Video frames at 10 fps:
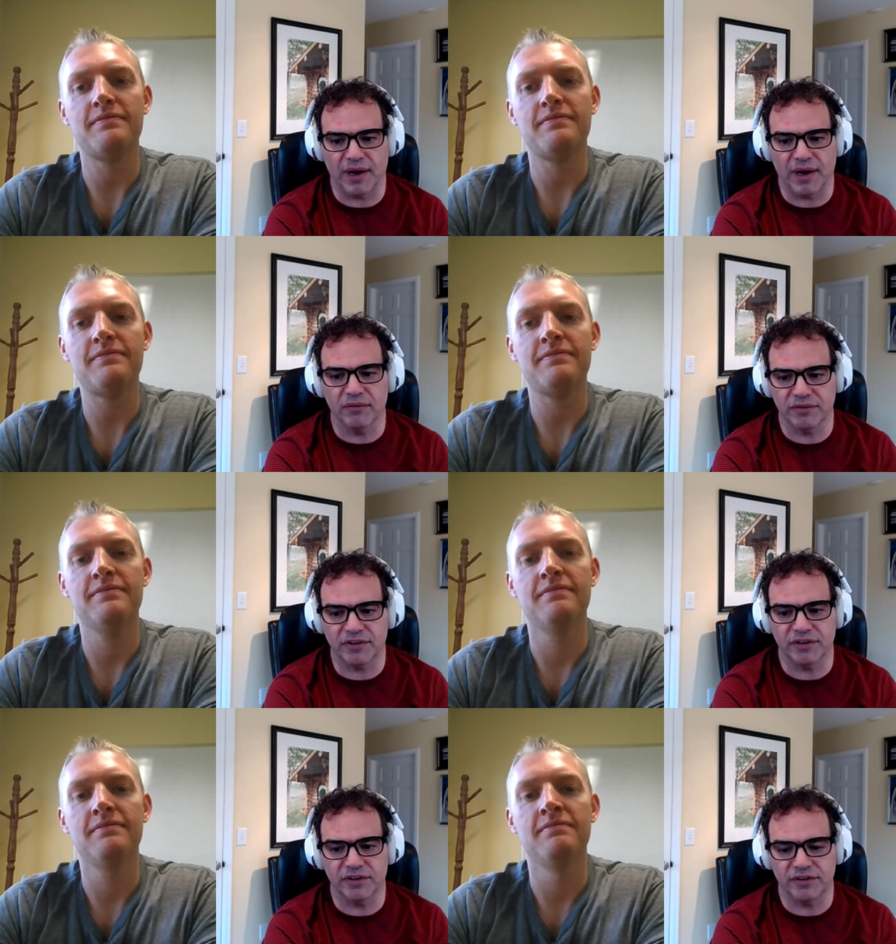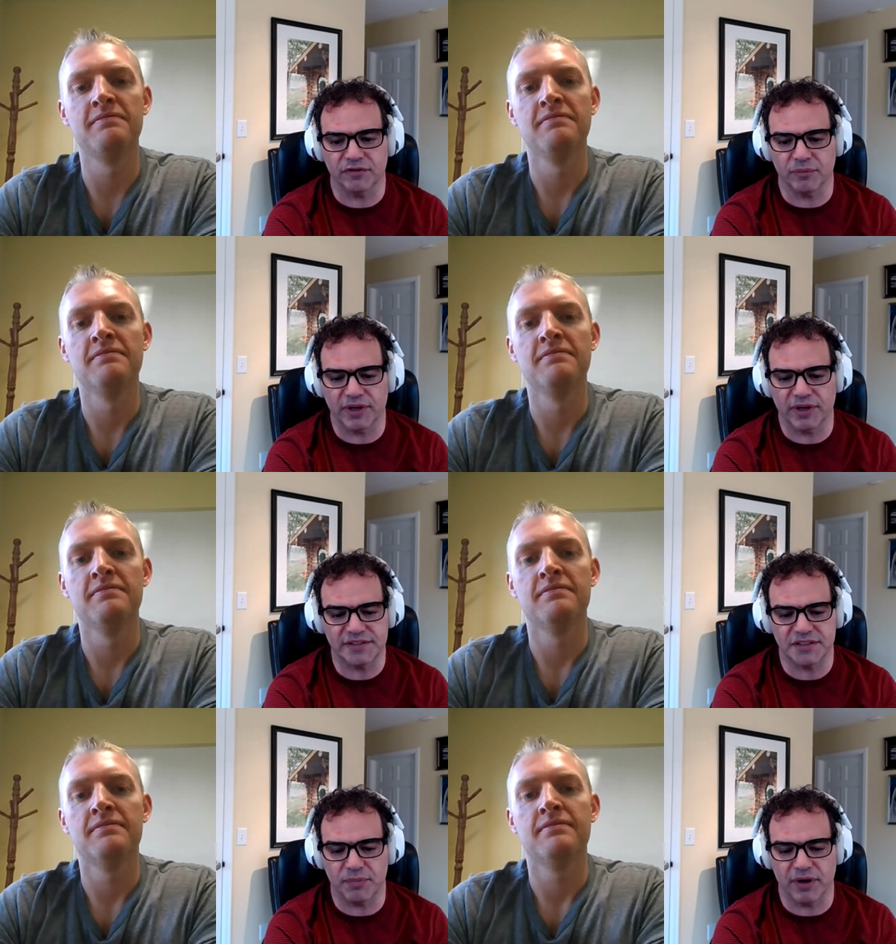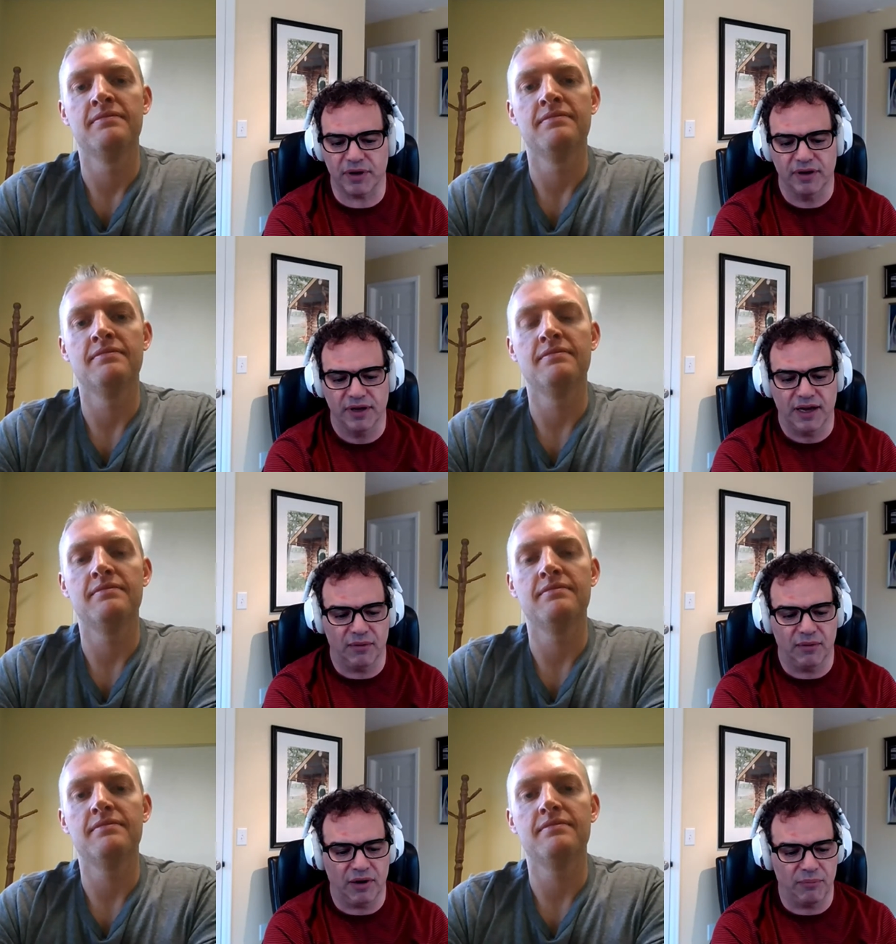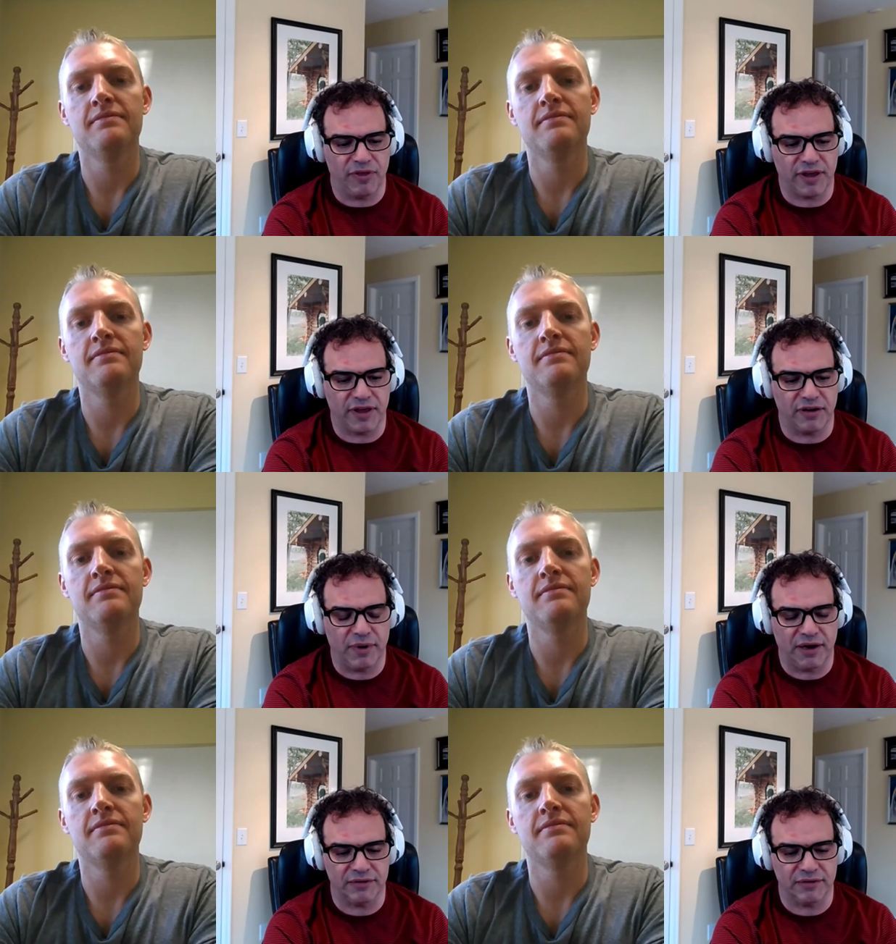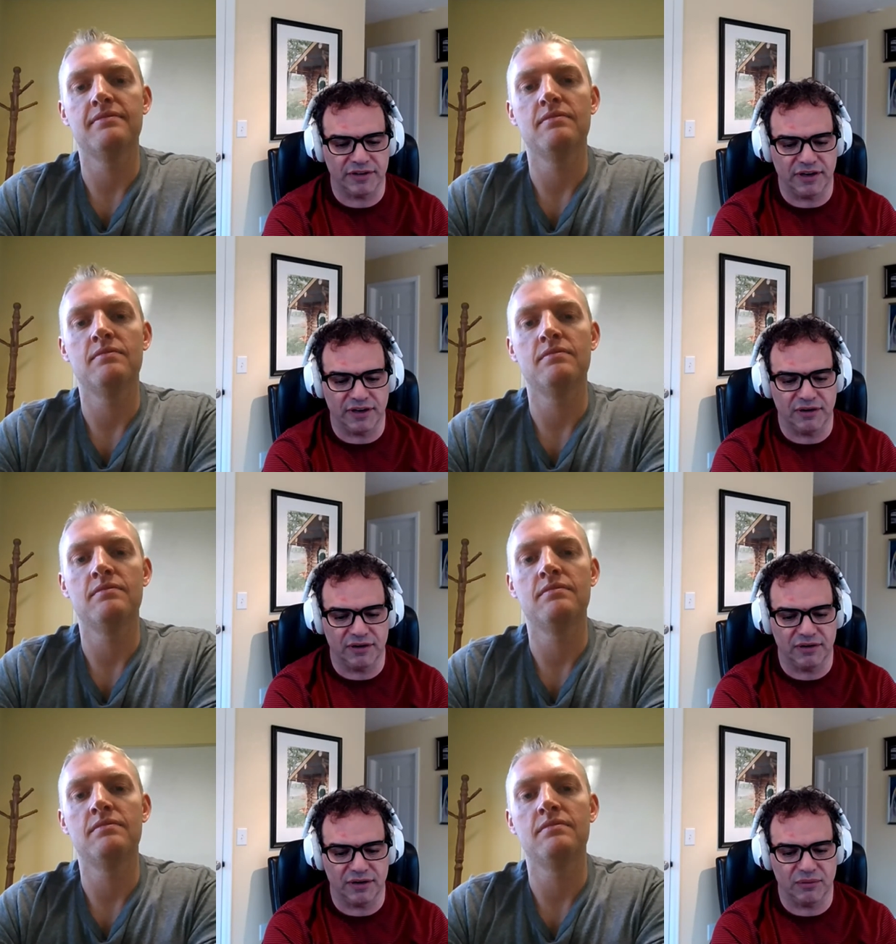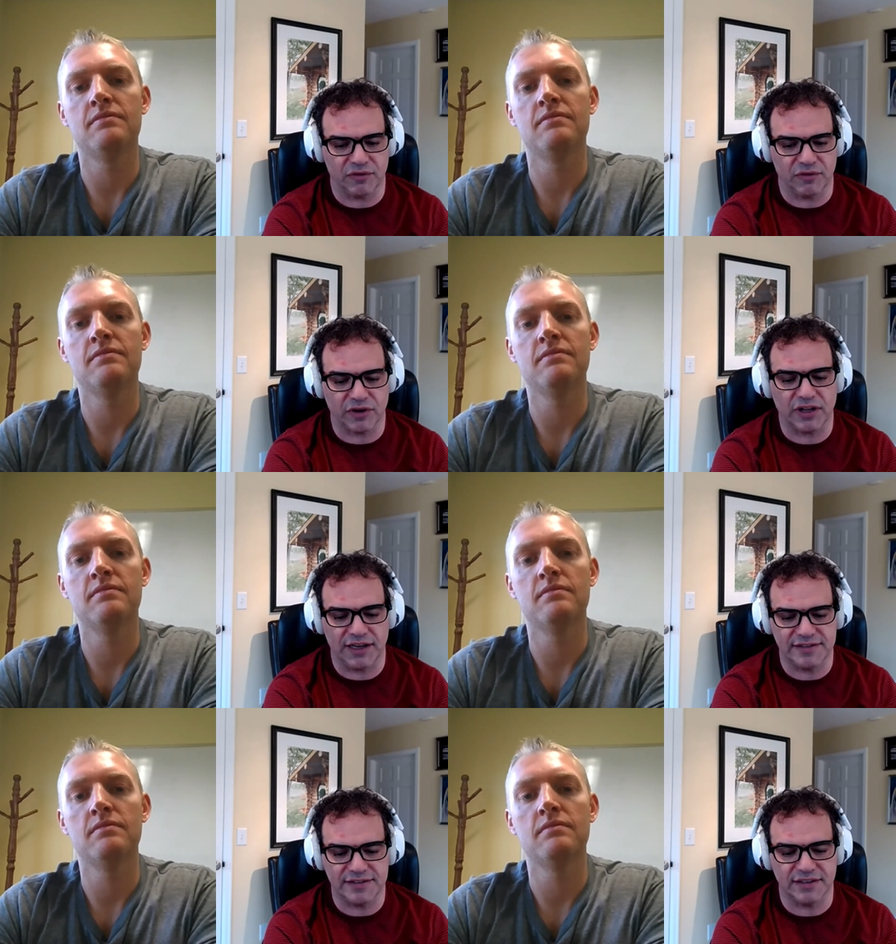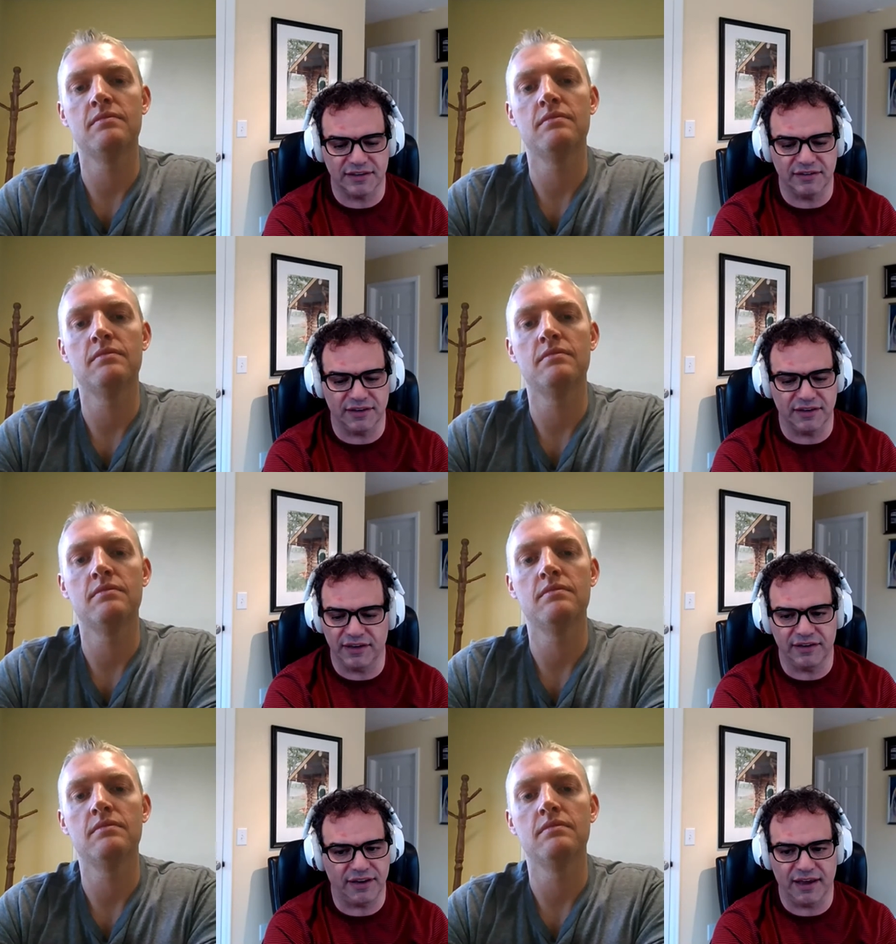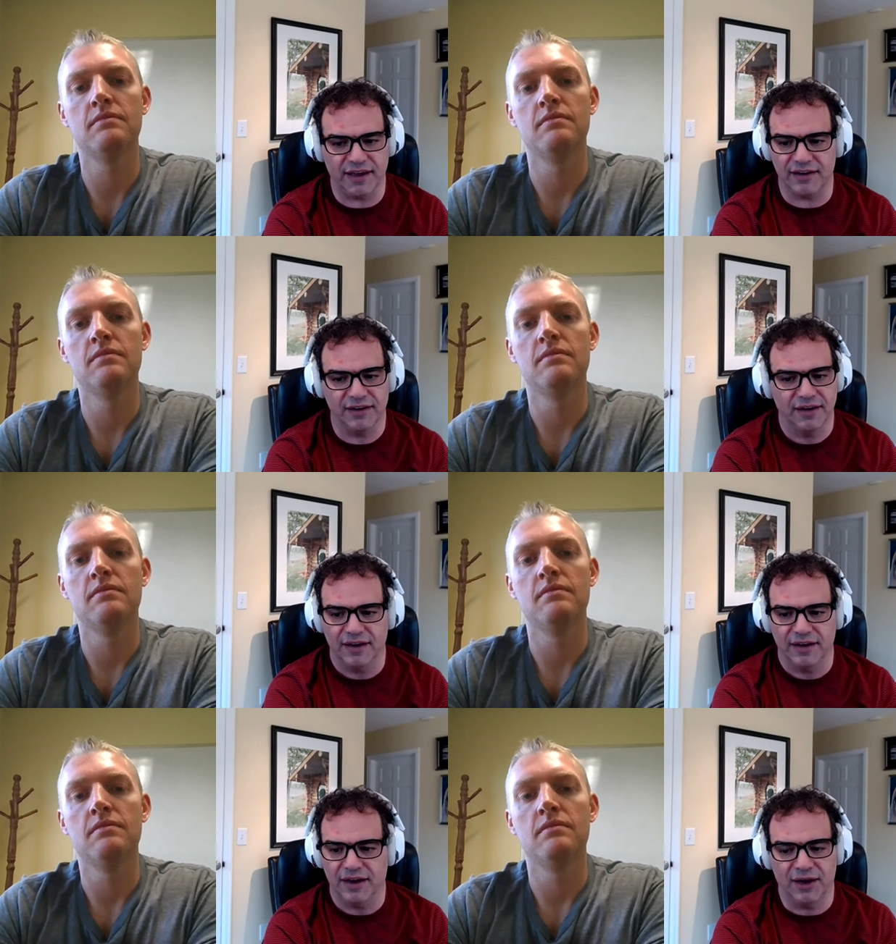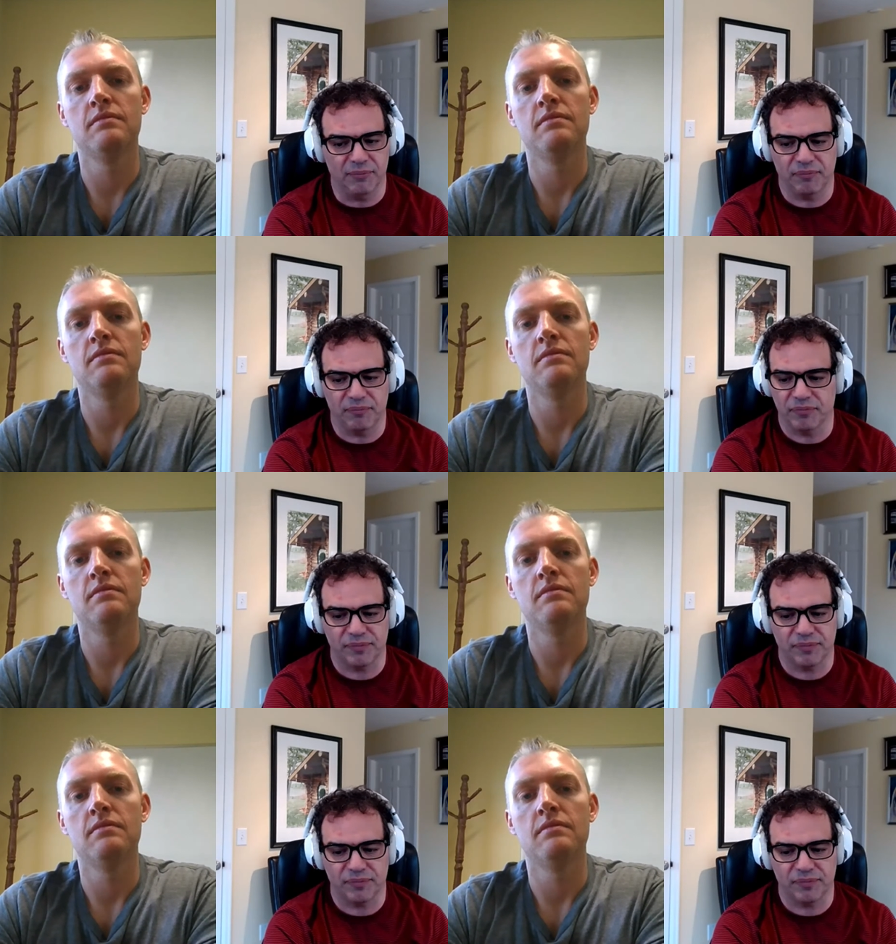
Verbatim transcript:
Speaker 1: around to different places, but I'm, I'm thinking about uh, uh, one of our clients in in Indiana. Um,